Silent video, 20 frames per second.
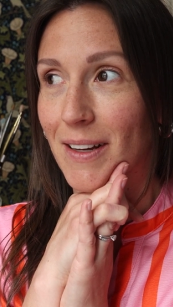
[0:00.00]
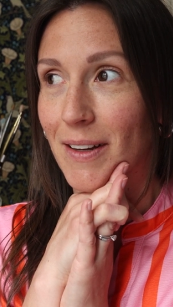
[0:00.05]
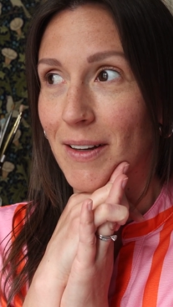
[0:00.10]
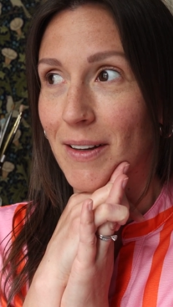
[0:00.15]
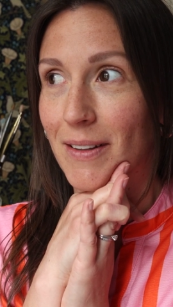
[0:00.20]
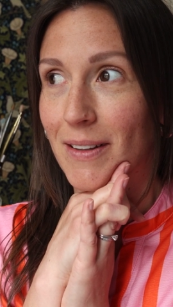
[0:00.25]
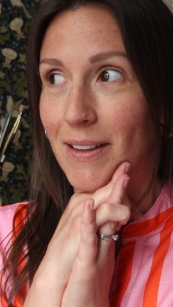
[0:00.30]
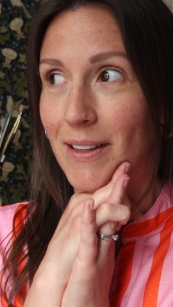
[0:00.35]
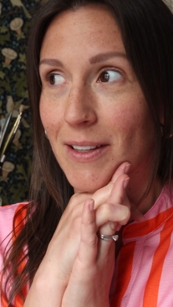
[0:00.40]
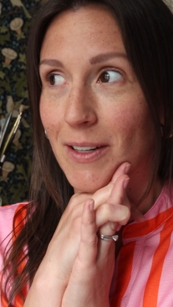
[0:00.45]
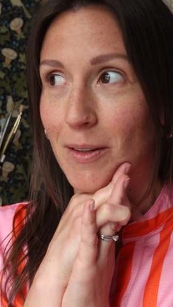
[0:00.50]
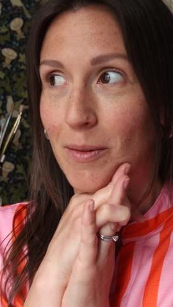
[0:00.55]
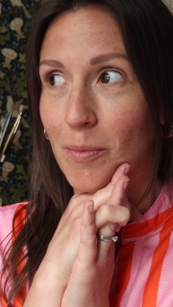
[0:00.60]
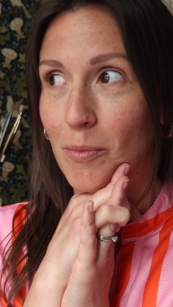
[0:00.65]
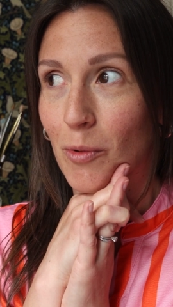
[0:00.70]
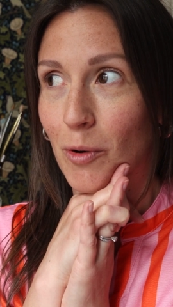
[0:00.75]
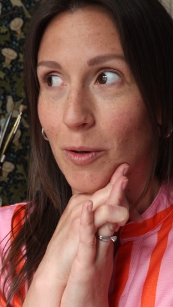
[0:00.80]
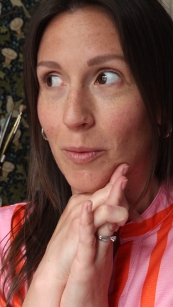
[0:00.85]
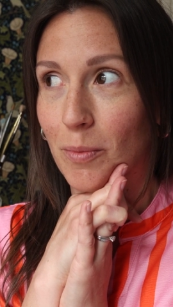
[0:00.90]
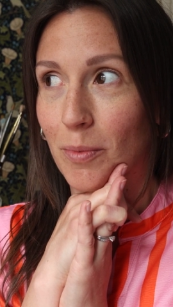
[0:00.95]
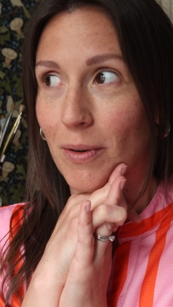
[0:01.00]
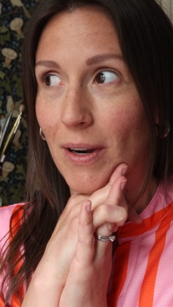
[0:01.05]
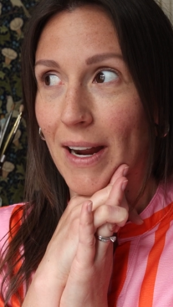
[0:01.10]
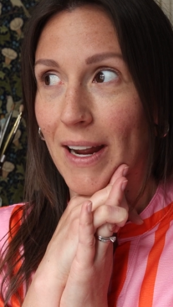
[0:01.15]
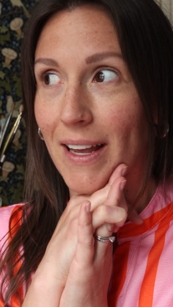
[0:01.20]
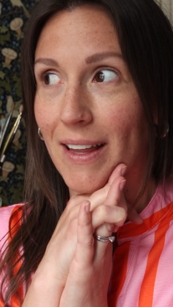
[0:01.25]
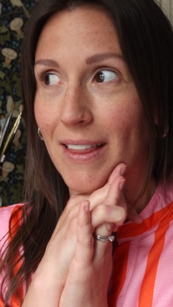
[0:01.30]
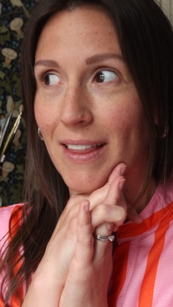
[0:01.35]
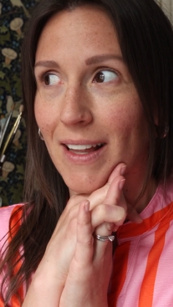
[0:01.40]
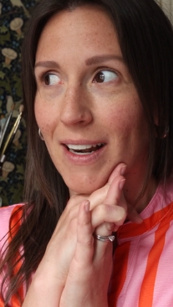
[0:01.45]
a little more
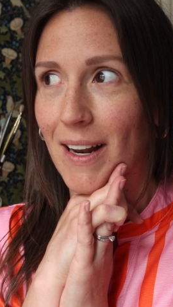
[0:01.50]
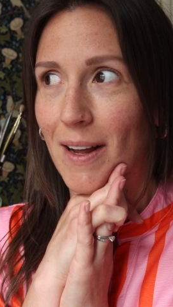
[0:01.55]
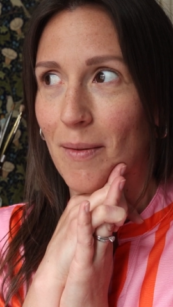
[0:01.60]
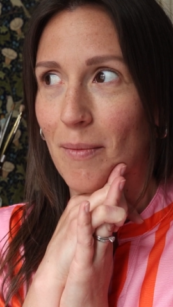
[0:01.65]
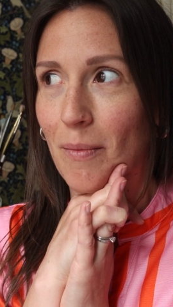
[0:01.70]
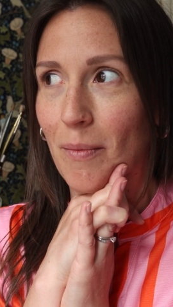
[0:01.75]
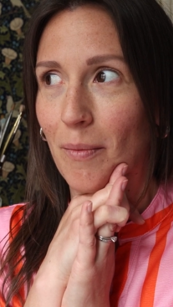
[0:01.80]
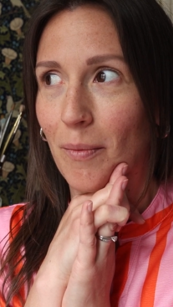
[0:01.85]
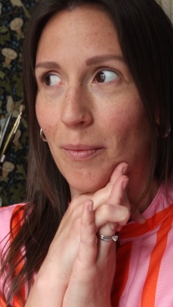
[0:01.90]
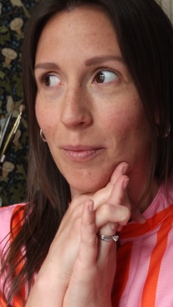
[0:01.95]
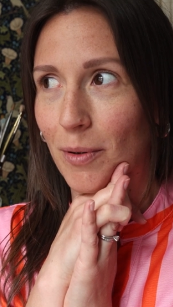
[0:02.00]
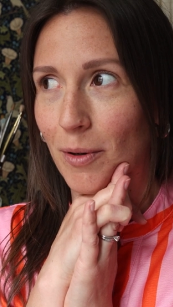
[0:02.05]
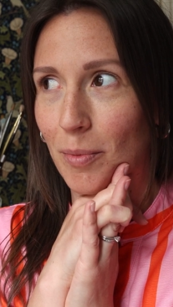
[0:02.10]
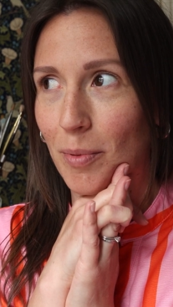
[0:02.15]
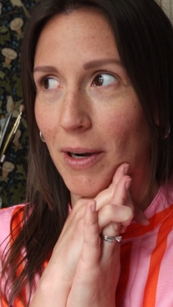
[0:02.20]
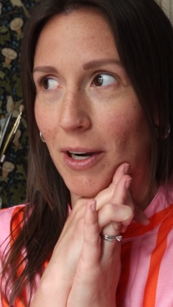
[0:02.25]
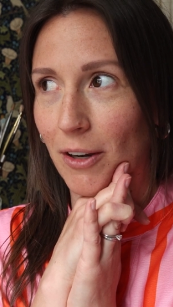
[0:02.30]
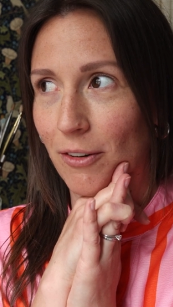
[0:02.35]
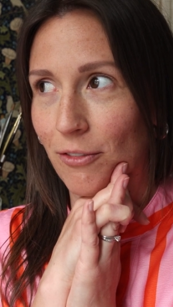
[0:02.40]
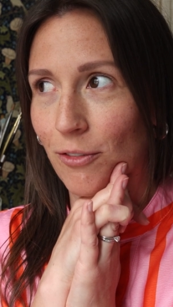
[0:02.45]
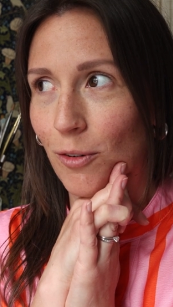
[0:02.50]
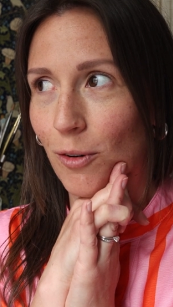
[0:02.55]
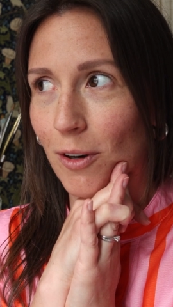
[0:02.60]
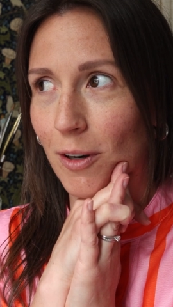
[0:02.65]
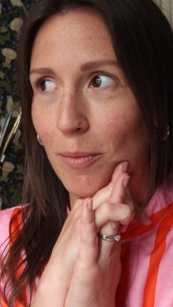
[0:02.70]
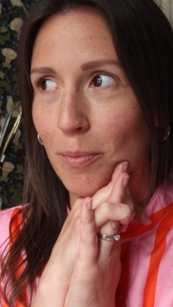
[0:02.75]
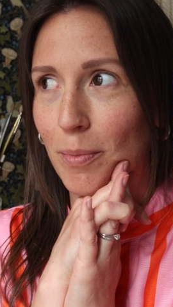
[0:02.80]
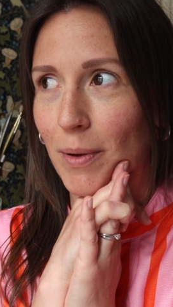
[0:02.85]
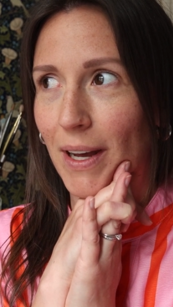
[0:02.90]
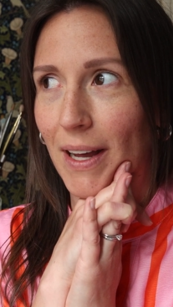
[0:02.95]
bright than I'm prepared
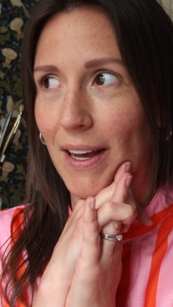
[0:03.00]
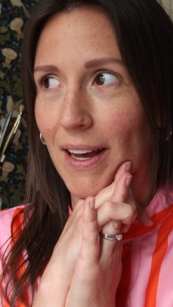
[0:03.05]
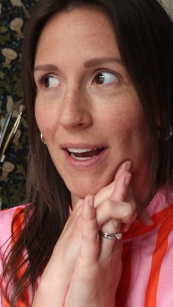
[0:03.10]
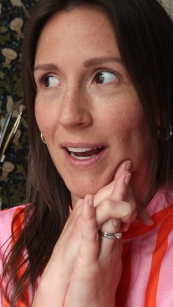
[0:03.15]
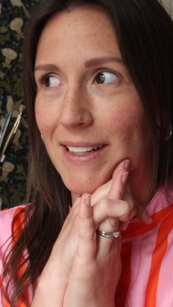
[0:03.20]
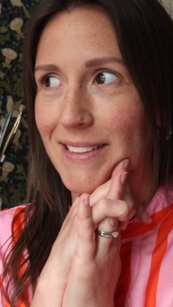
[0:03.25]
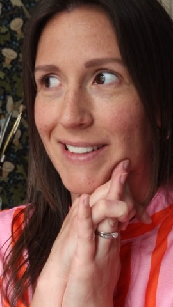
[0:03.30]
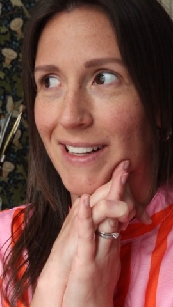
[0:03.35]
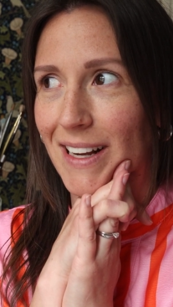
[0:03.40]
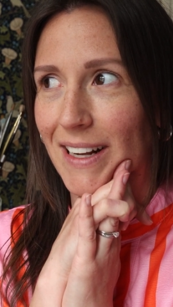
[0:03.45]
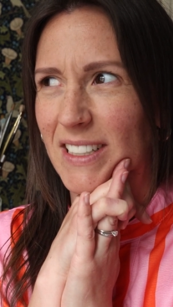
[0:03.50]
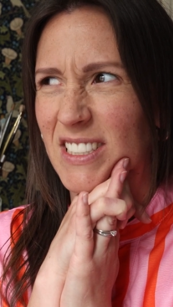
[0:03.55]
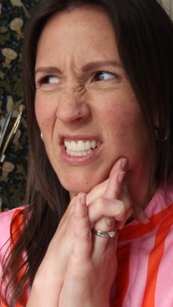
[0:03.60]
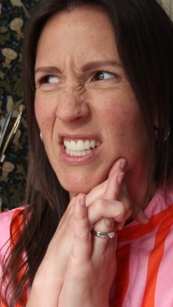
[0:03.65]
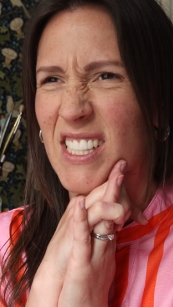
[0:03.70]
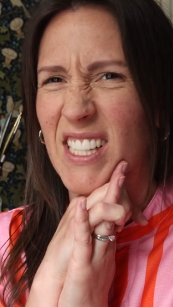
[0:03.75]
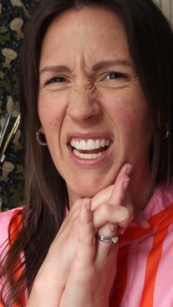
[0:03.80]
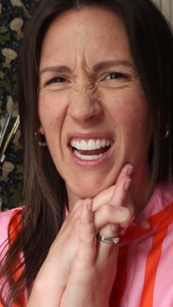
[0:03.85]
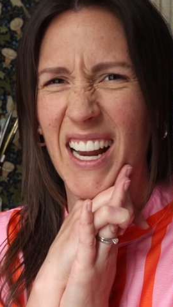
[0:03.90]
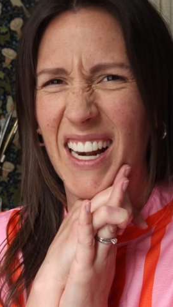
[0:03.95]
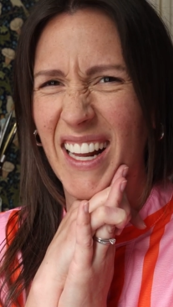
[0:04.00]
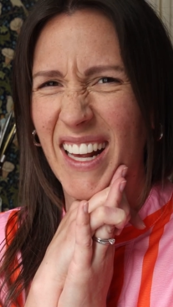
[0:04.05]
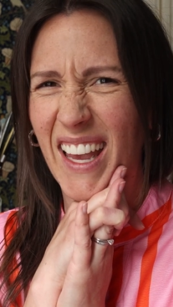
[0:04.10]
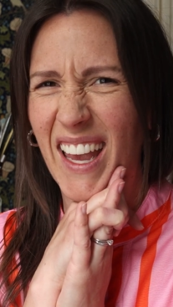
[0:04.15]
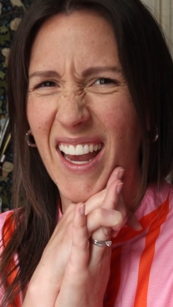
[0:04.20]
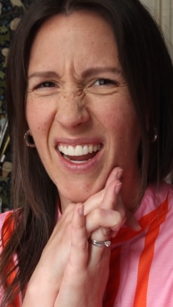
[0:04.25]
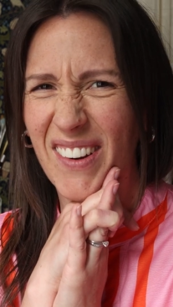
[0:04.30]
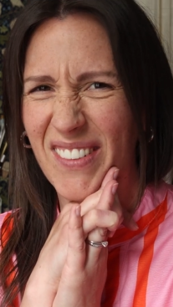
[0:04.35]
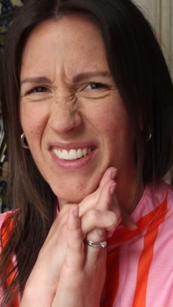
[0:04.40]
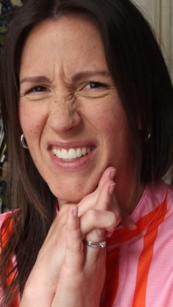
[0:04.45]
for, but I just kind of
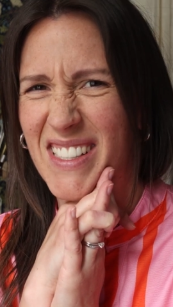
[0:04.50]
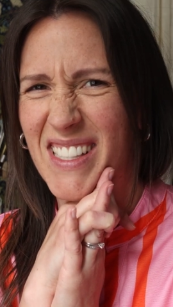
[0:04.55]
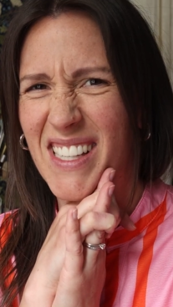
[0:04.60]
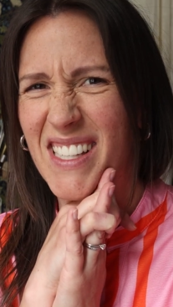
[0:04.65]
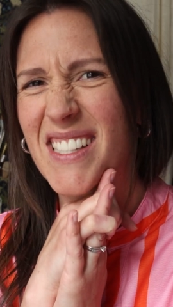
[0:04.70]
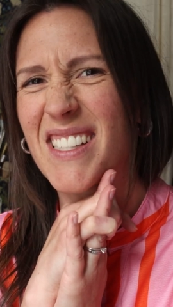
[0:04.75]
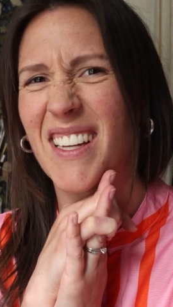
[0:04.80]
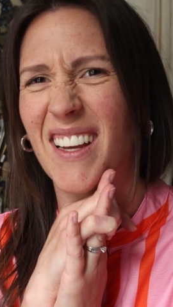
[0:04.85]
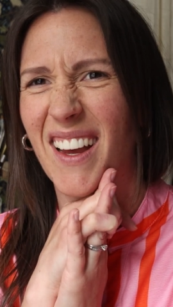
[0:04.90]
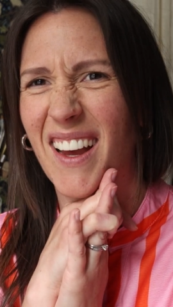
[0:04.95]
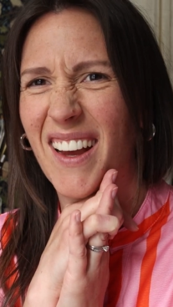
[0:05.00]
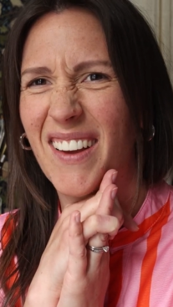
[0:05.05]
can't resist it.